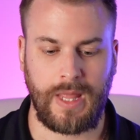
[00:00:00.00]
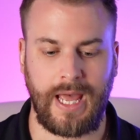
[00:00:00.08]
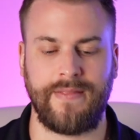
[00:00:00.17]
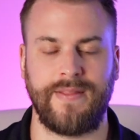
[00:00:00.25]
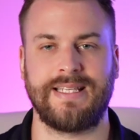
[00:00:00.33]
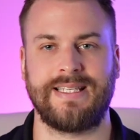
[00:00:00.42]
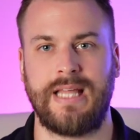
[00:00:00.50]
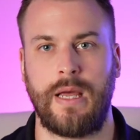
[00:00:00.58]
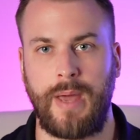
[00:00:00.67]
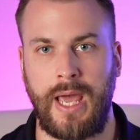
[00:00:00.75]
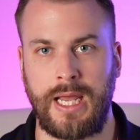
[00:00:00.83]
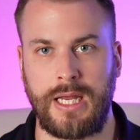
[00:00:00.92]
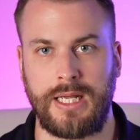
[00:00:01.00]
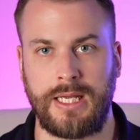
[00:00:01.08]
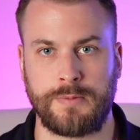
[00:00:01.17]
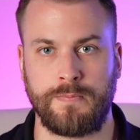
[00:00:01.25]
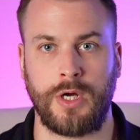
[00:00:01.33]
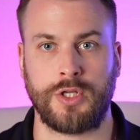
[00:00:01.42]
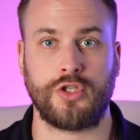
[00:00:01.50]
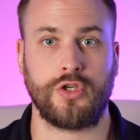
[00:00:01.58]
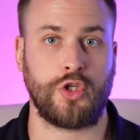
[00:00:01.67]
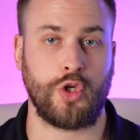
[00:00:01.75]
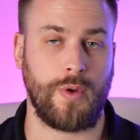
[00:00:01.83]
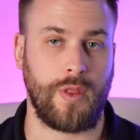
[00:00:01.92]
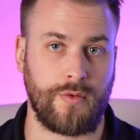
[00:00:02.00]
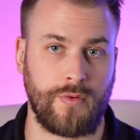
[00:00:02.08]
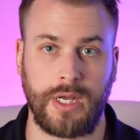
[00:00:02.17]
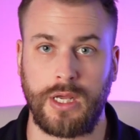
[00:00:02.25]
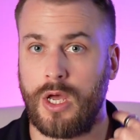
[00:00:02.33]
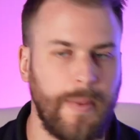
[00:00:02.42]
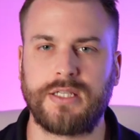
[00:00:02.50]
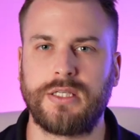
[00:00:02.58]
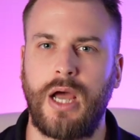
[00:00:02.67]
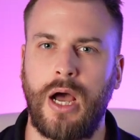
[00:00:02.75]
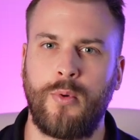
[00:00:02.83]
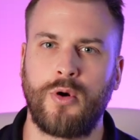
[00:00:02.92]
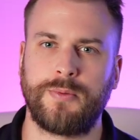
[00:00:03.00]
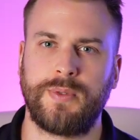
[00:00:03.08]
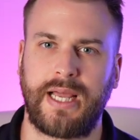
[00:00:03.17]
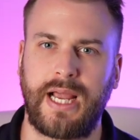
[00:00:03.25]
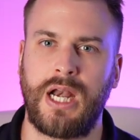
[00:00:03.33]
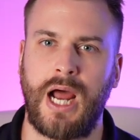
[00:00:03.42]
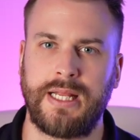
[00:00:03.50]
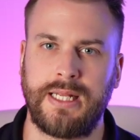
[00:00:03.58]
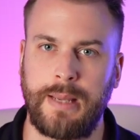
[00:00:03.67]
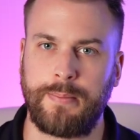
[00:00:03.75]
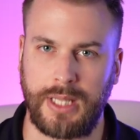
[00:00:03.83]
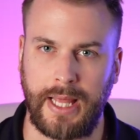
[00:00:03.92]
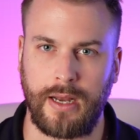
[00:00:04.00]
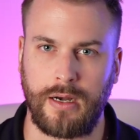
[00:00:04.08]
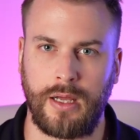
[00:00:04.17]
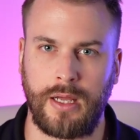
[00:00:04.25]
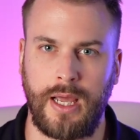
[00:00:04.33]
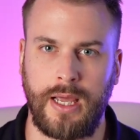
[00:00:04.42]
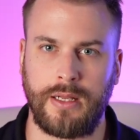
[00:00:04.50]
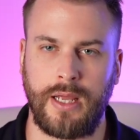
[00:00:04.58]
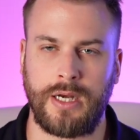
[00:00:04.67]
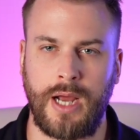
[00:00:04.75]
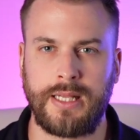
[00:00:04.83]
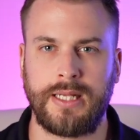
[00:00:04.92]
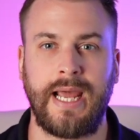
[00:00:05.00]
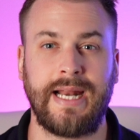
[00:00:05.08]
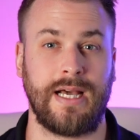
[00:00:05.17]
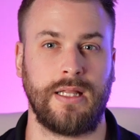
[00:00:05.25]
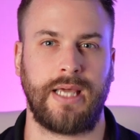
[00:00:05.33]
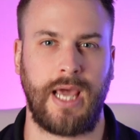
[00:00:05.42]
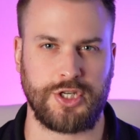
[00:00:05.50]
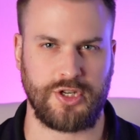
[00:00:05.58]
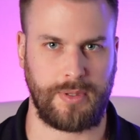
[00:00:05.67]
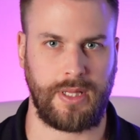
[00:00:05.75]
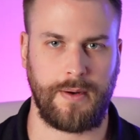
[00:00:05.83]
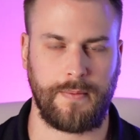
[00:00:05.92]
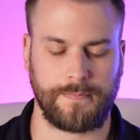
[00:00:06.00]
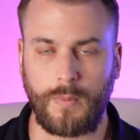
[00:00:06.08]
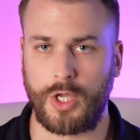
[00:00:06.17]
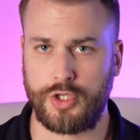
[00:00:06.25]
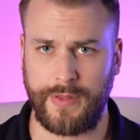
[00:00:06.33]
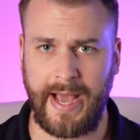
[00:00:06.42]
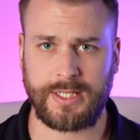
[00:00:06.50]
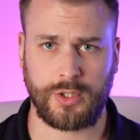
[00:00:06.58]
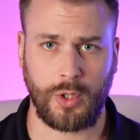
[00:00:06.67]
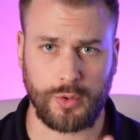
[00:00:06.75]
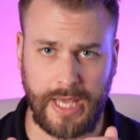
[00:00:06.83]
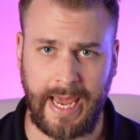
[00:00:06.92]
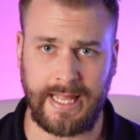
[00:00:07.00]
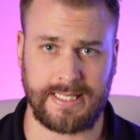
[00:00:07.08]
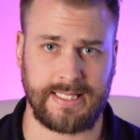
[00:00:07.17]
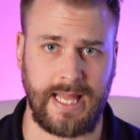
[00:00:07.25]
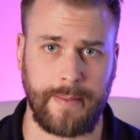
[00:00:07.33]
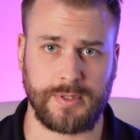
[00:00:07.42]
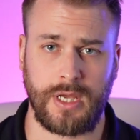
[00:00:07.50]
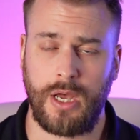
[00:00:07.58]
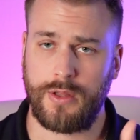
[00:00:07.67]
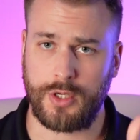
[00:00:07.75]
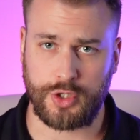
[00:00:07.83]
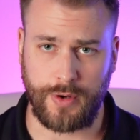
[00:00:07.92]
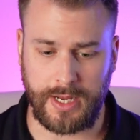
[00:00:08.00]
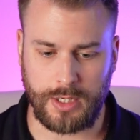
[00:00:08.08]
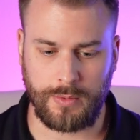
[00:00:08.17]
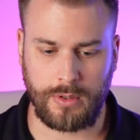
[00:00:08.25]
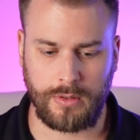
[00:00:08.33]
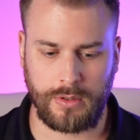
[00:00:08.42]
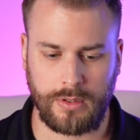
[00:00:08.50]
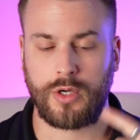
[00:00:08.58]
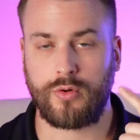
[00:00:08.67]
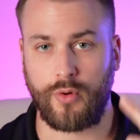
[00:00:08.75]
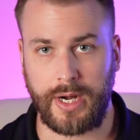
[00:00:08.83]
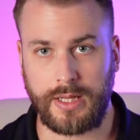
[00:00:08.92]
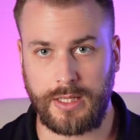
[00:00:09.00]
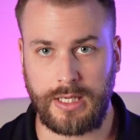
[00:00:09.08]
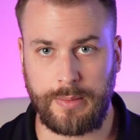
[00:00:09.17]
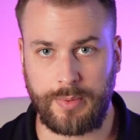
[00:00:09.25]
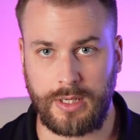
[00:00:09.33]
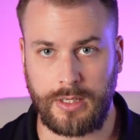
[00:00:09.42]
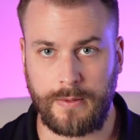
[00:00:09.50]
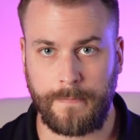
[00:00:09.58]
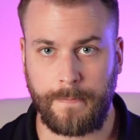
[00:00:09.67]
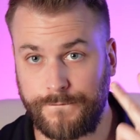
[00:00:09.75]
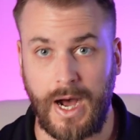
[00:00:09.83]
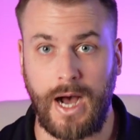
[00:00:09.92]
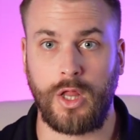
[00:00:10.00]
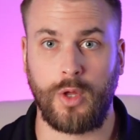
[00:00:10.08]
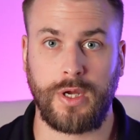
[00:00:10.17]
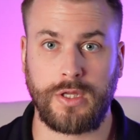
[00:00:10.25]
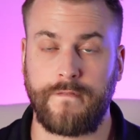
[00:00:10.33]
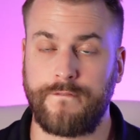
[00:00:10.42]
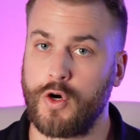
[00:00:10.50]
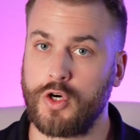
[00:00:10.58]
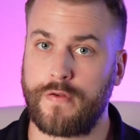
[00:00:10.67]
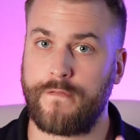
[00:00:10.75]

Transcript: And then step 8 is months 2 and 3. Basically, onboarding is gonna be like a 90-day plan, a 90-day delegation plan. So that's those 8 steps. The Trainual, creating the EP, following the first